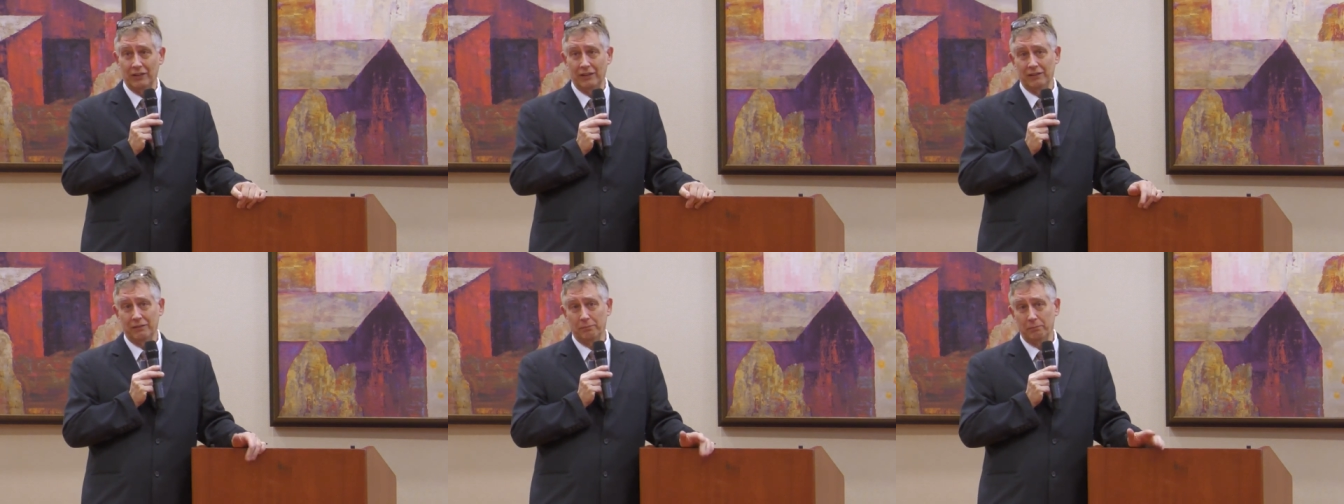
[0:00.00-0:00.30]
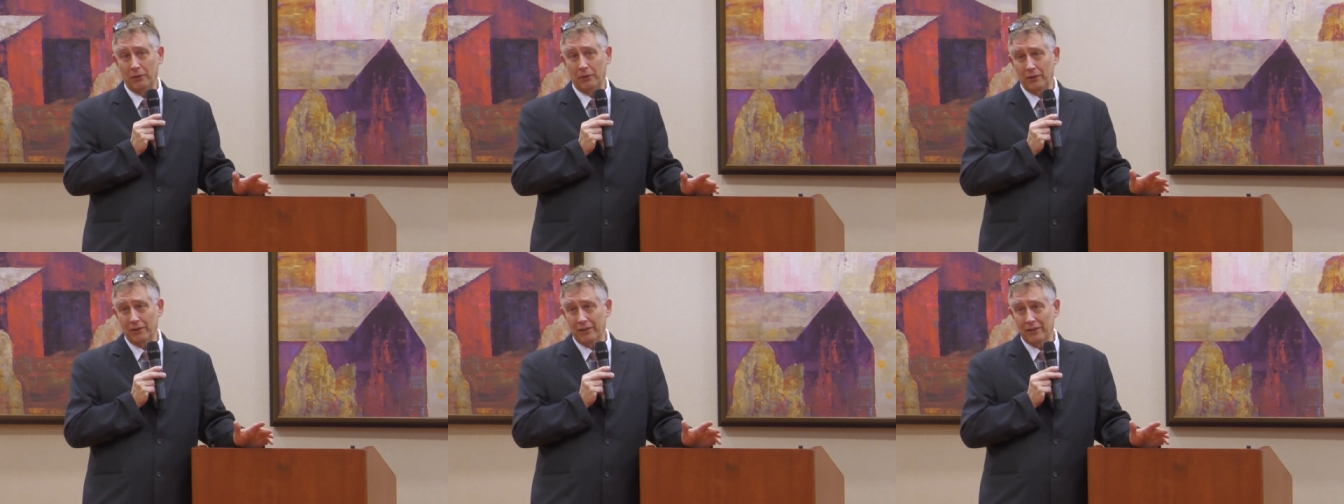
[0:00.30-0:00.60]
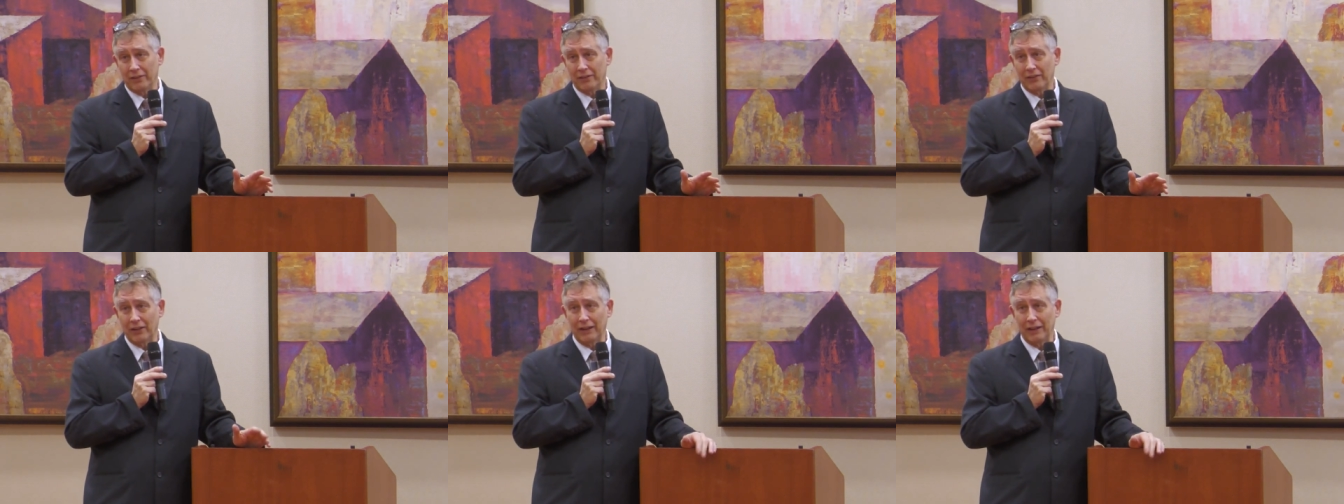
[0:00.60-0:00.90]
is part of
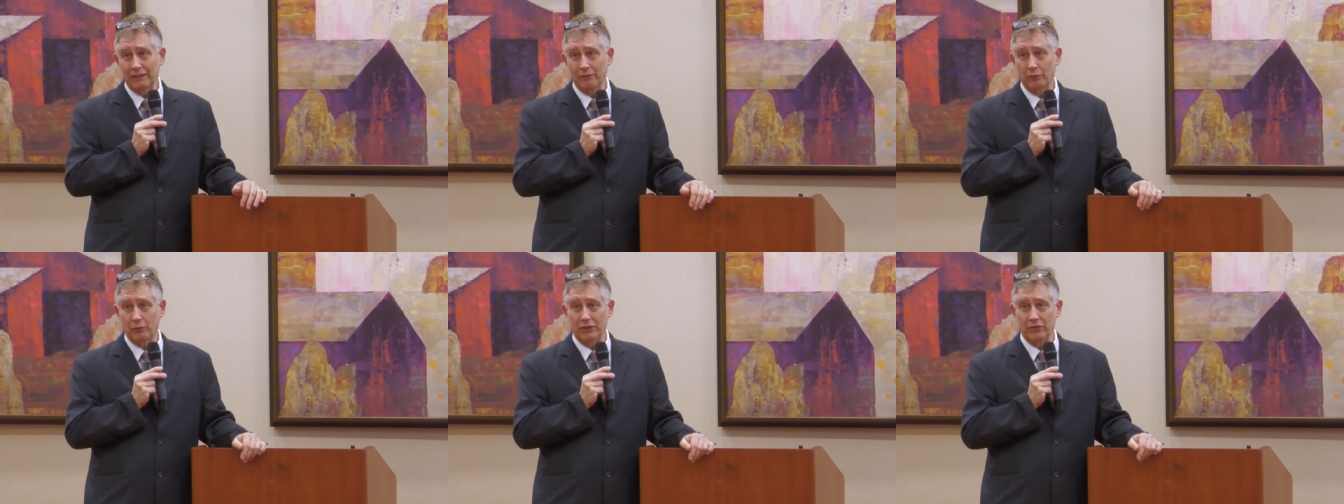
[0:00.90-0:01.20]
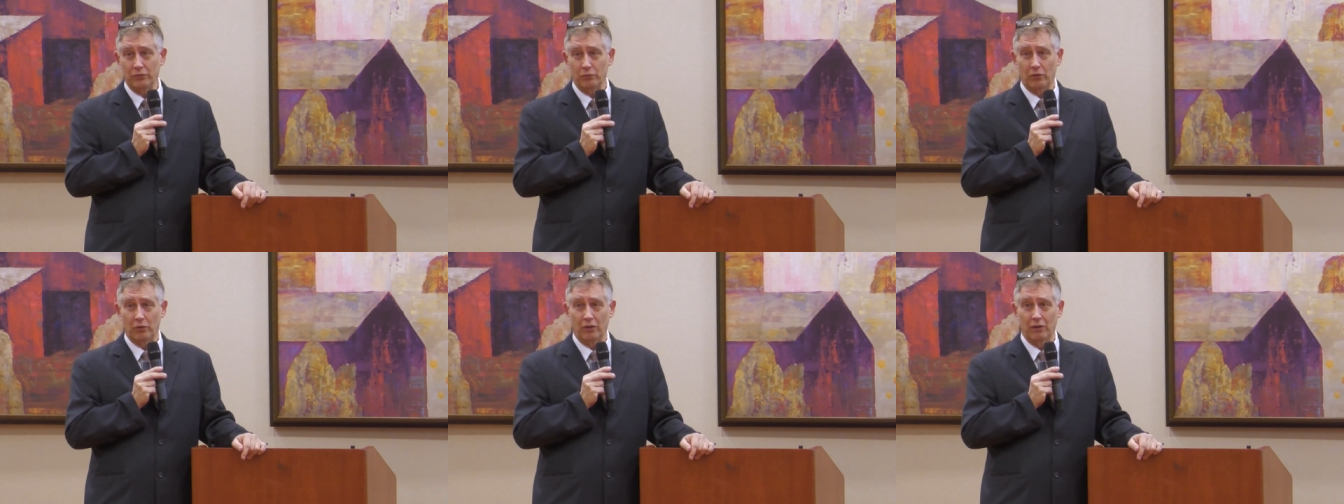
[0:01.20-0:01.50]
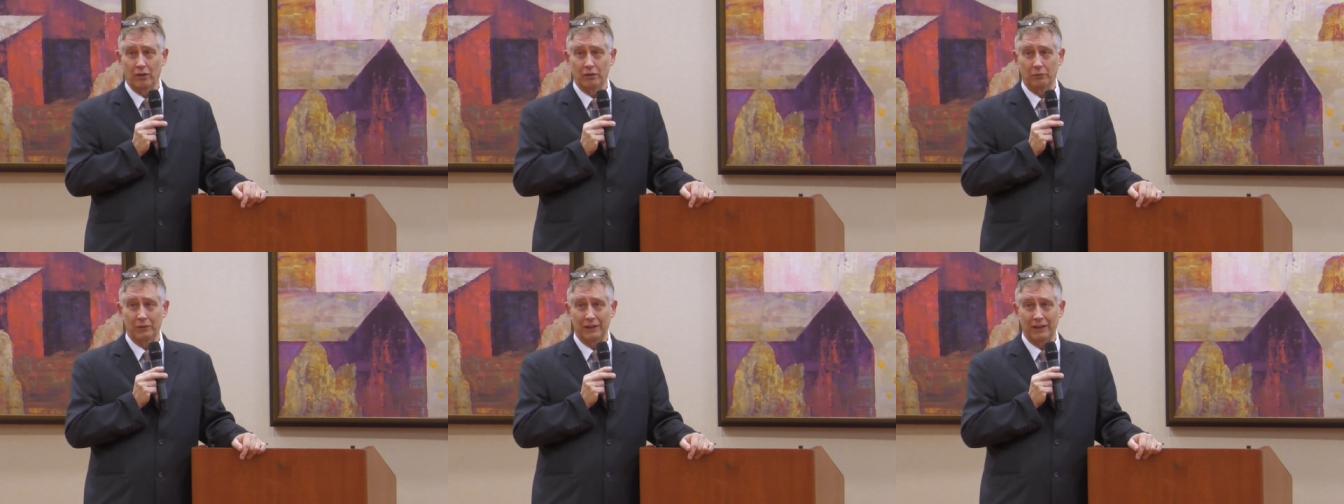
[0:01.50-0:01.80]
the sign of what's
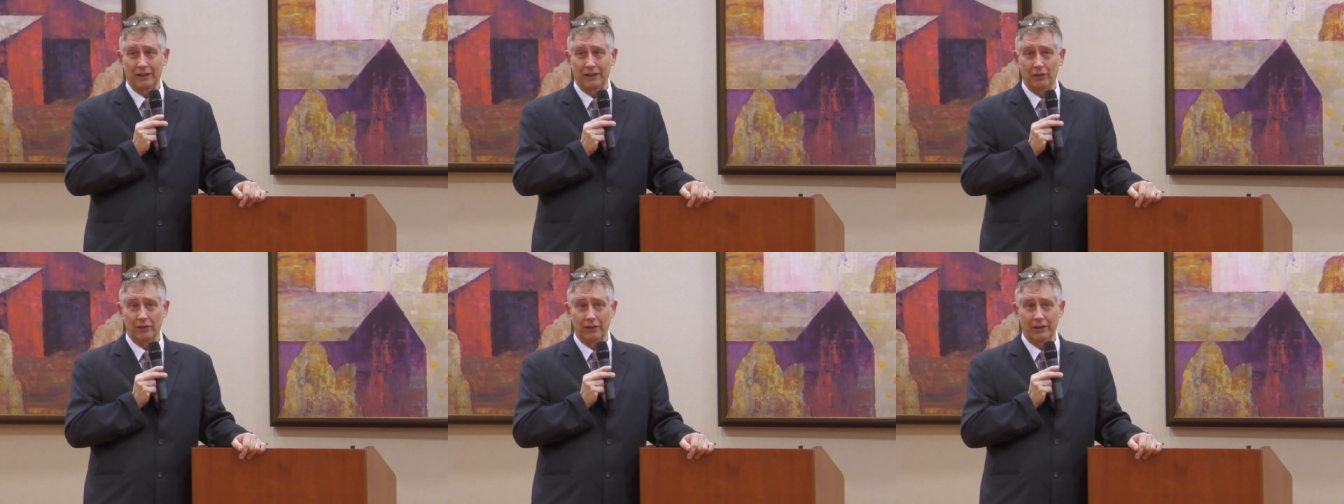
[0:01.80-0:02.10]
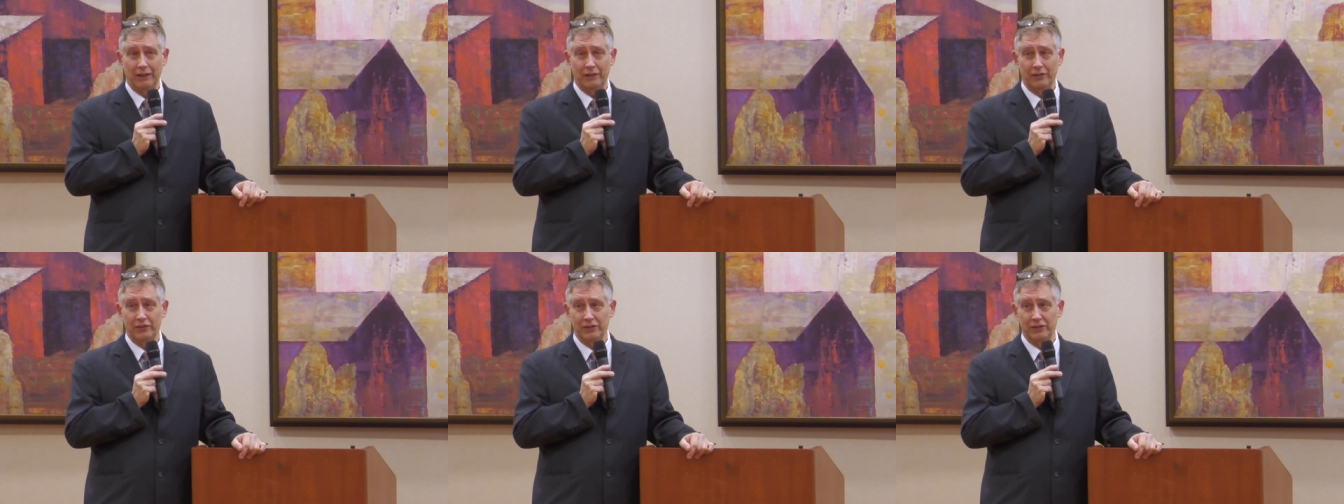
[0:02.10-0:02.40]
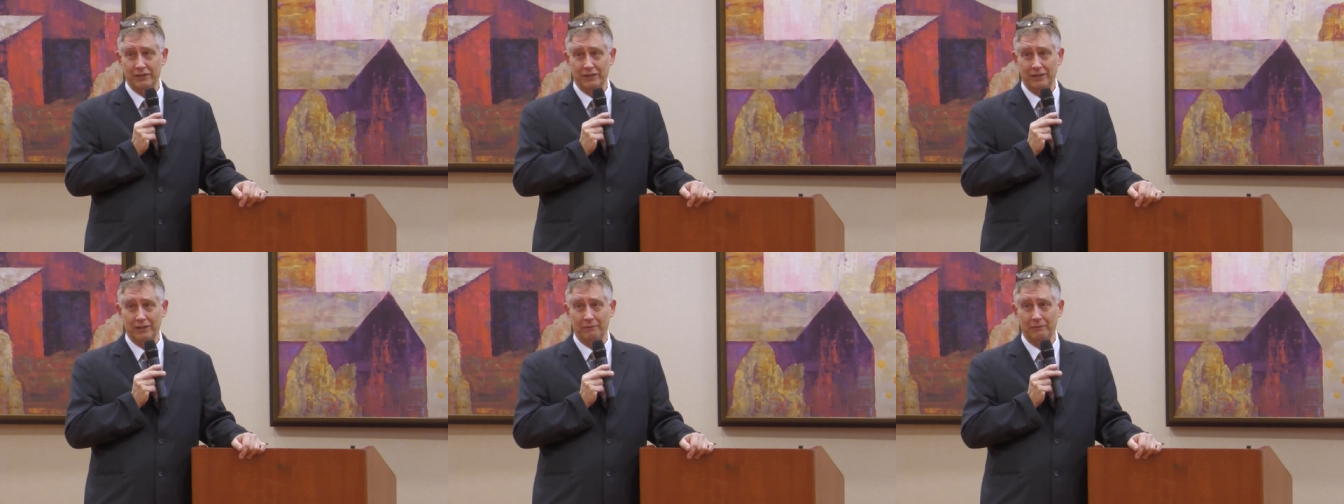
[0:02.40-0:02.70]
wrong with the healthcare
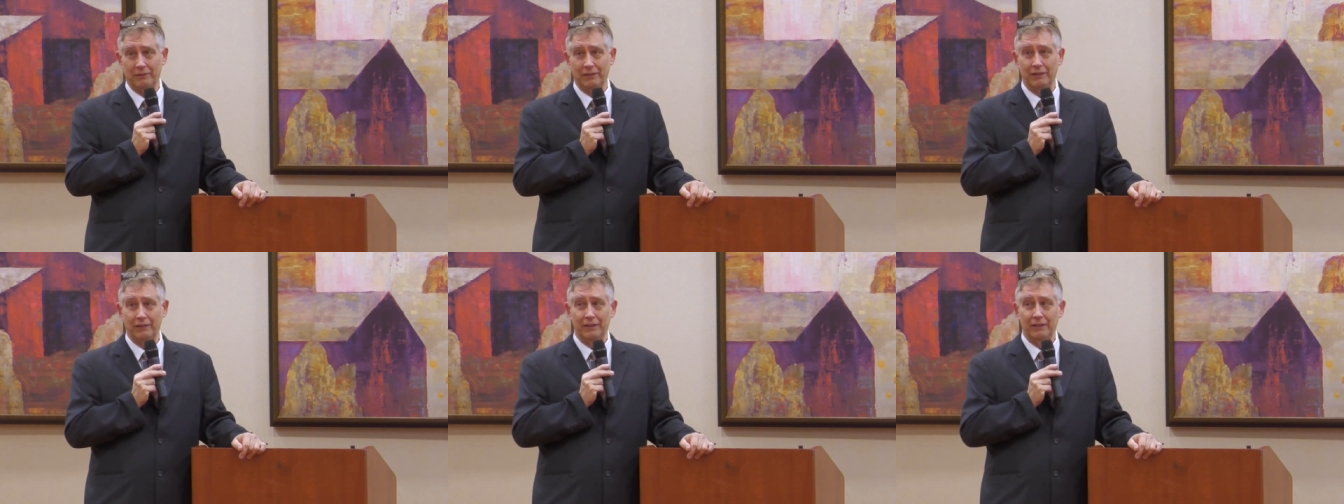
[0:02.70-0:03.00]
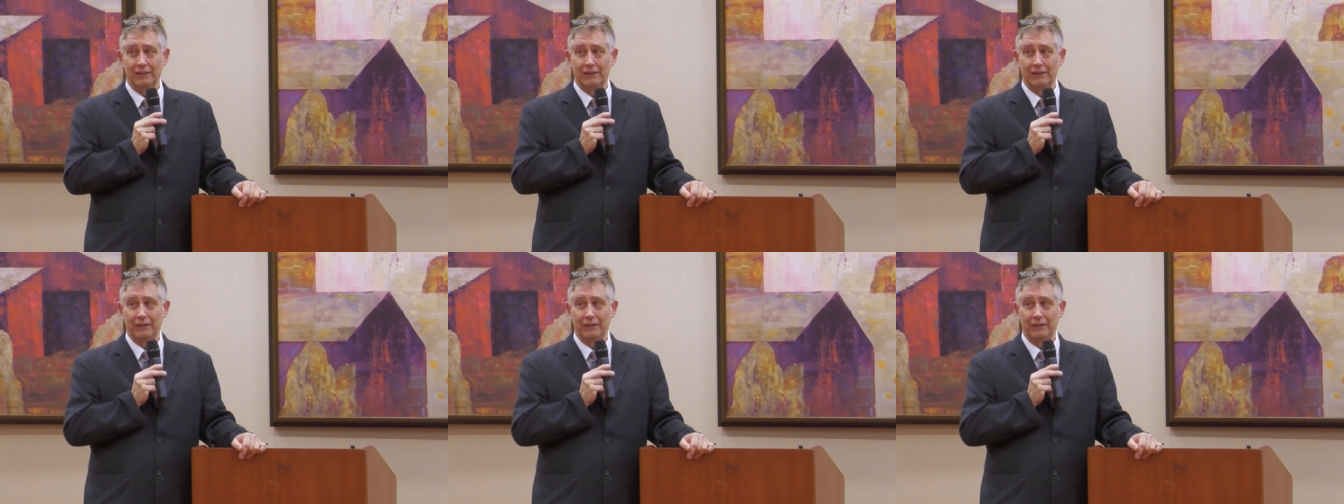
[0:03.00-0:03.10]
system,